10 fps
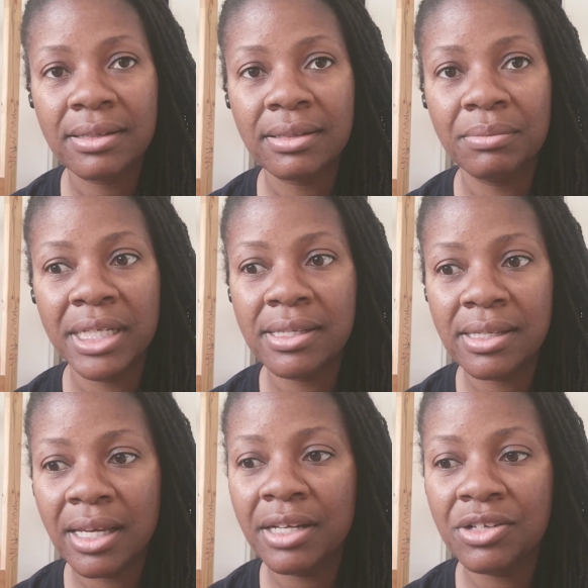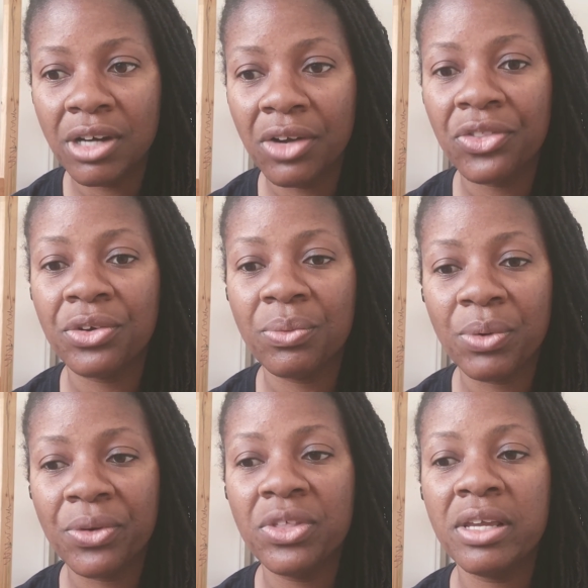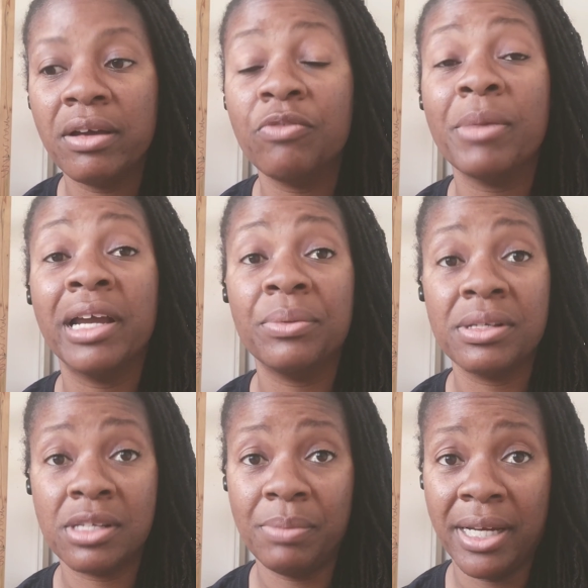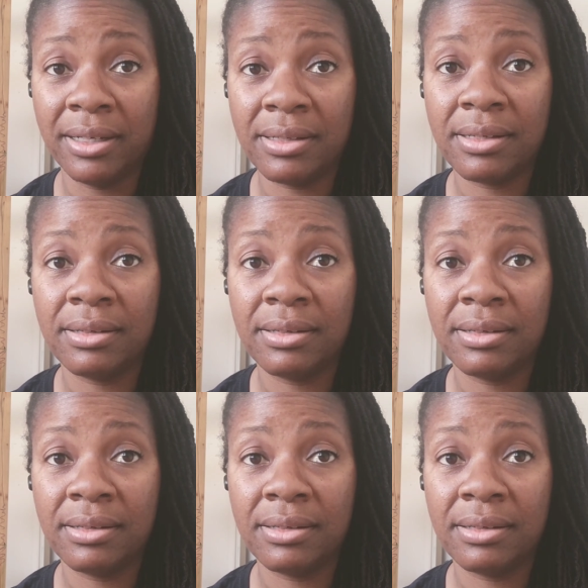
My son and daughter, they're worthy of my respect